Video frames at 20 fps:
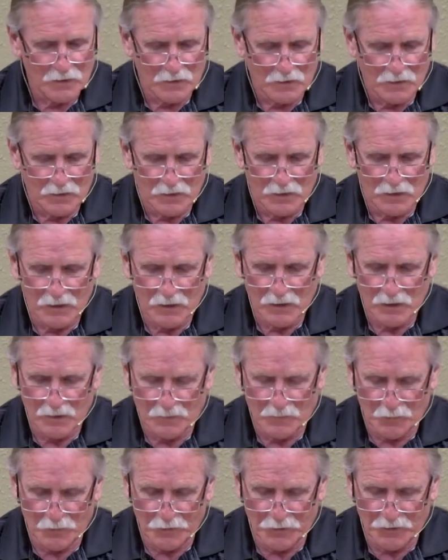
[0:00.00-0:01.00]
And
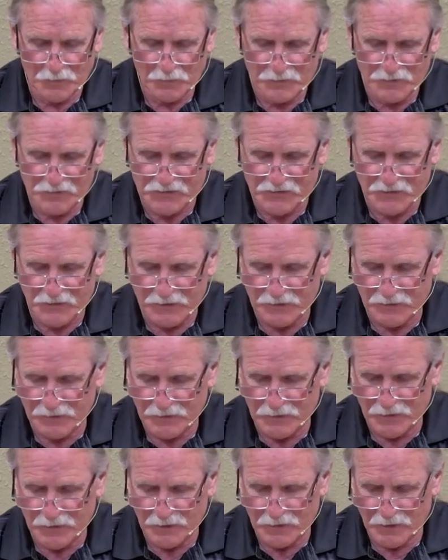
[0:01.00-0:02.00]
we're going to be seeing
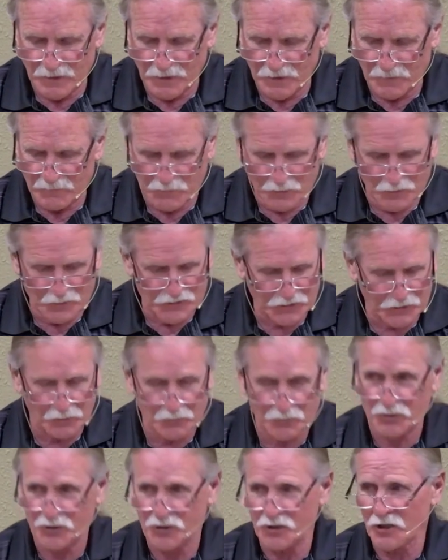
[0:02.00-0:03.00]
the uh, musical
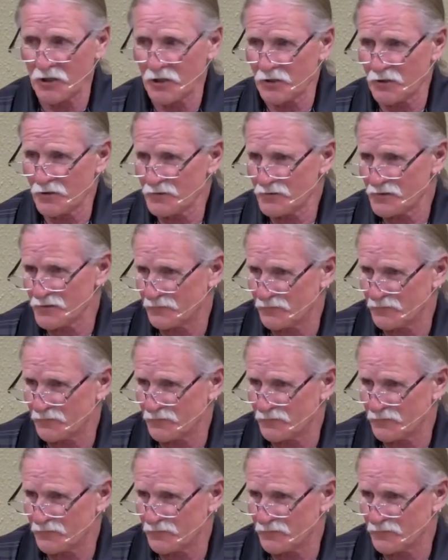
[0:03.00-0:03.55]
chairs of